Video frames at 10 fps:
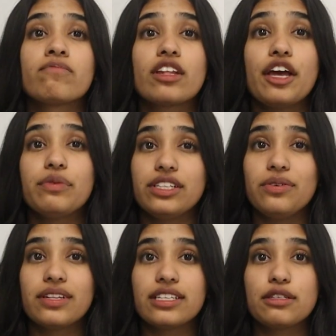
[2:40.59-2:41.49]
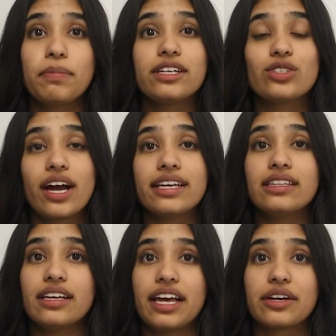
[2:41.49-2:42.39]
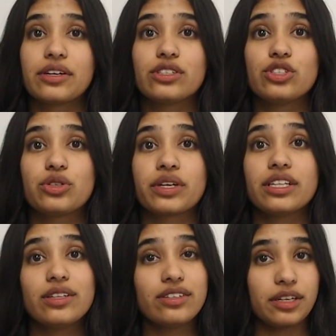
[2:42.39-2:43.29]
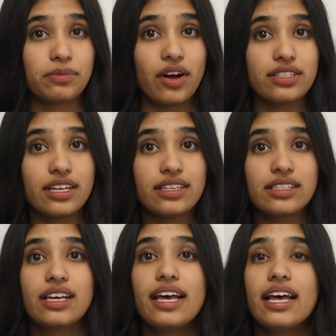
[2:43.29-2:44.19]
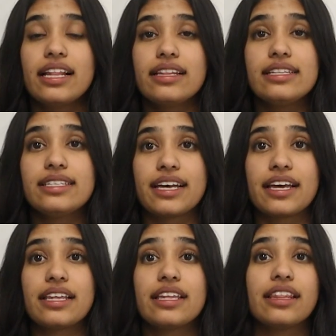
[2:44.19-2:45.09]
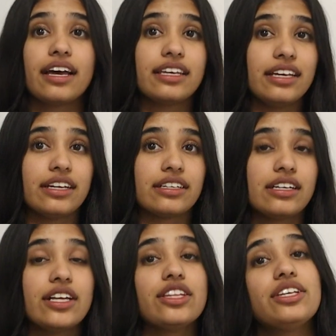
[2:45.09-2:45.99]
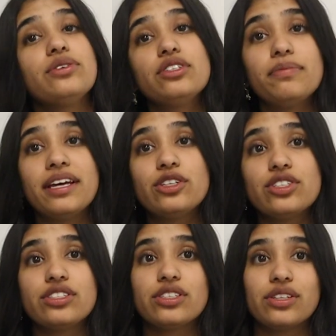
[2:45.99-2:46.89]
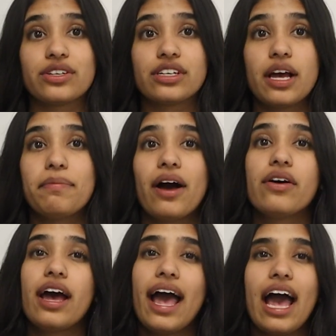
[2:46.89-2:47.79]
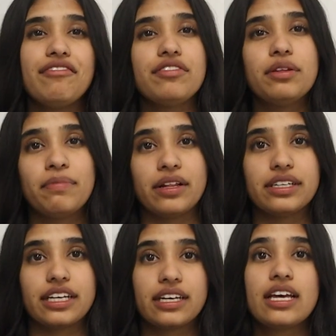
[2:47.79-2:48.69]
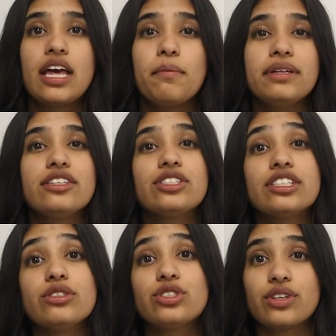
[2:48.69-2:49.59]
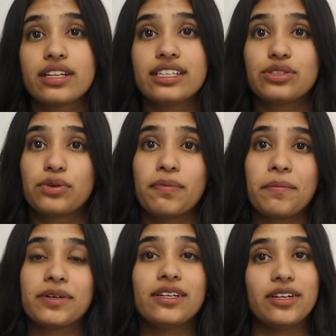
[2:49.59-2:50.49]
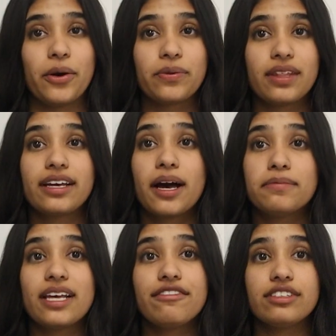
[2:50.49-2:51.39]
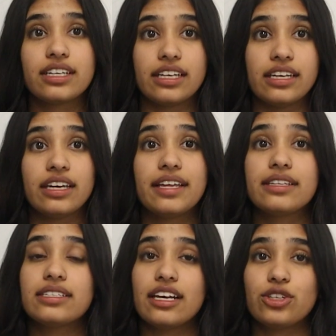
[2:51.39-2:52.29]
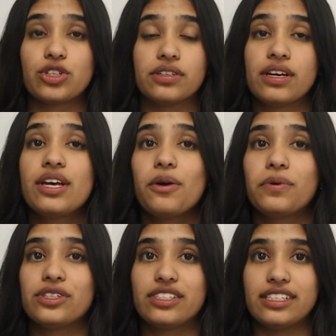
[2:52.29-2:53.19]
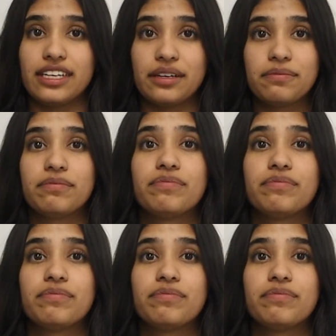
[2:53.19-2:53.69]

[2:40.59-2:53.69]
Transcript: And we do this by tracking the errors during the learning process. Let's say that here, the user manages to learn about half of the melody, but they're still struggling to remember the note that comes after E in this section, which is a D.